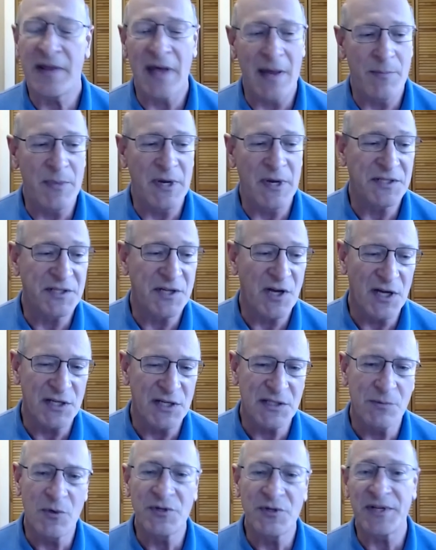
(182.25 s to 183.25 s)
That means
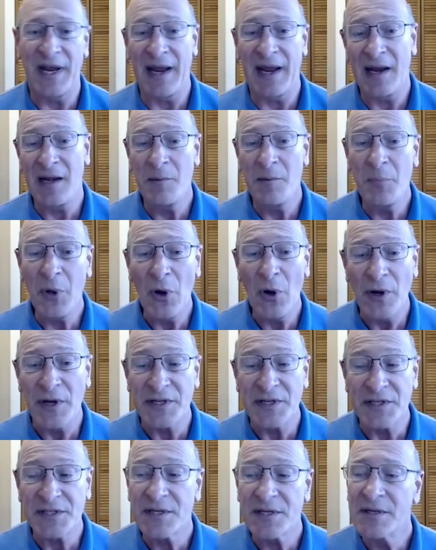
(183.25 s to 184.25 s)
customers and
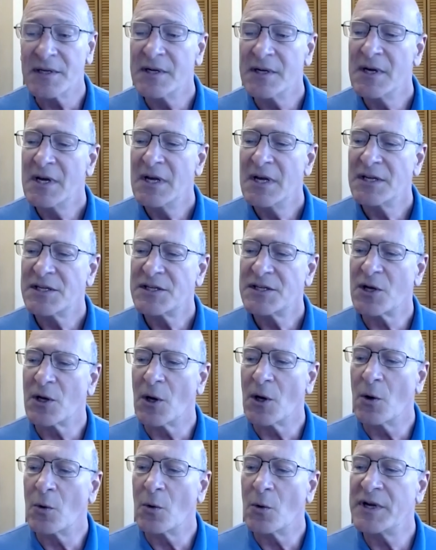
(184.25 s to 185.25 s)
employees.
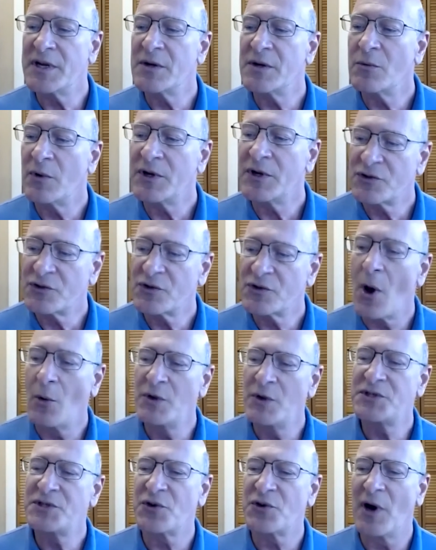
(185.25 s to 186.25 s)
So we're
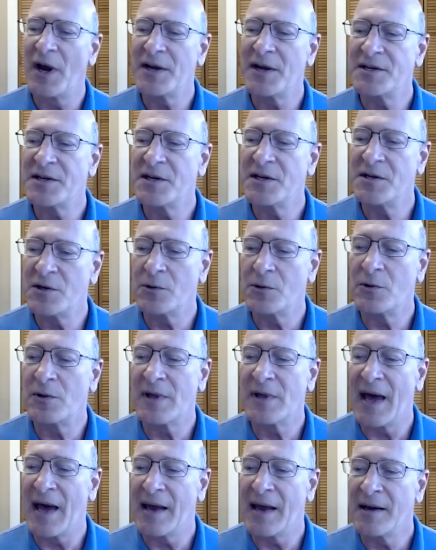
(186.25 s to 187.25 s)
always trying to do
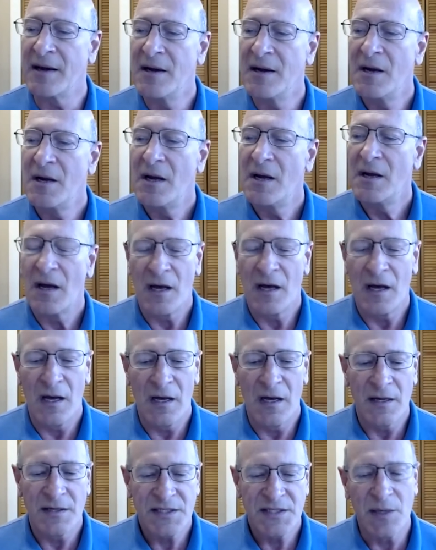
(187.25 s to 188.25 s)

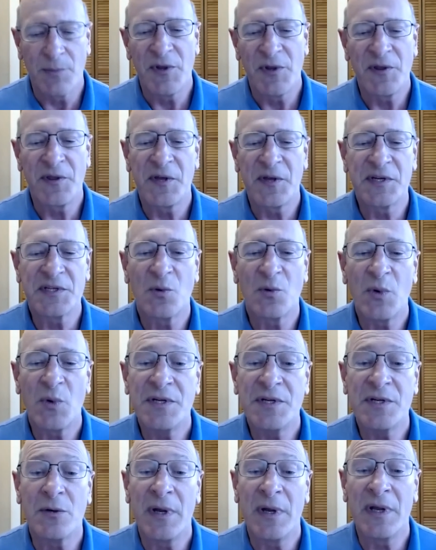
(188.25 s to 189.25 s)
that. Some of the things that we
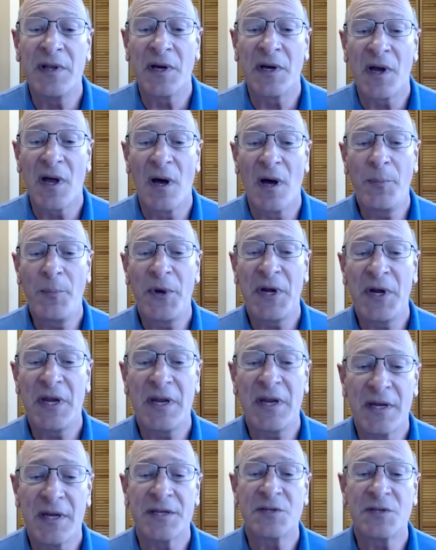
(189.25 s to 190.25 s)
do in the company
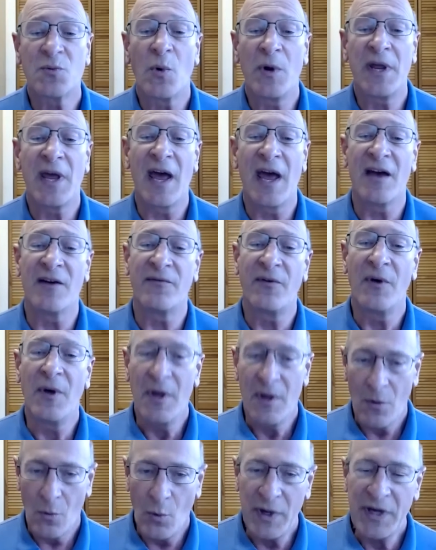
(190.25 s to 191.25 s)
is we have
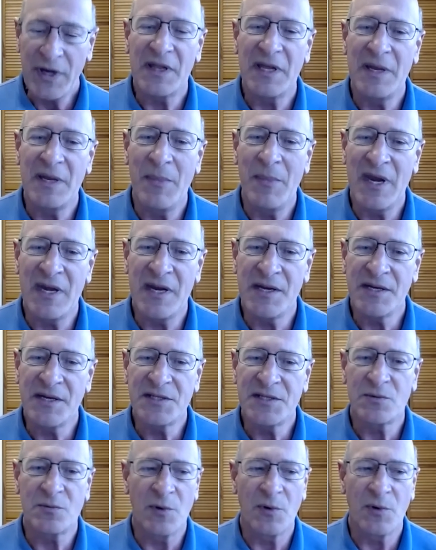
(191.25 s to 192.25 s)
weekly
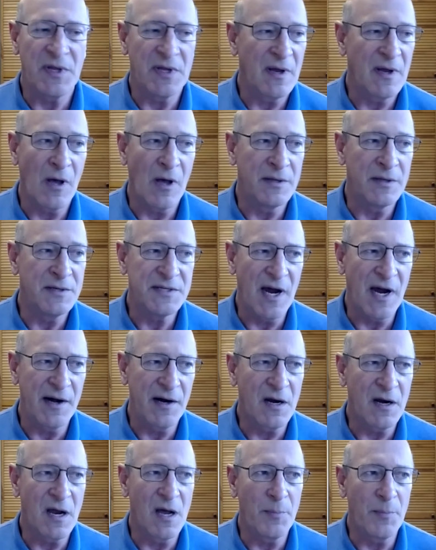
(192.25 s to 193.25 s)
meetings with the
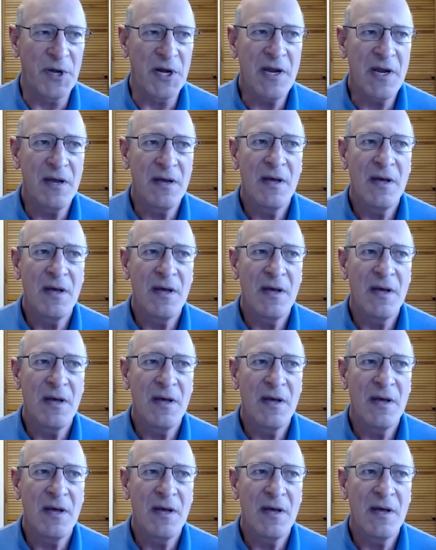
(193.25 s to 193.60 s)
entire company.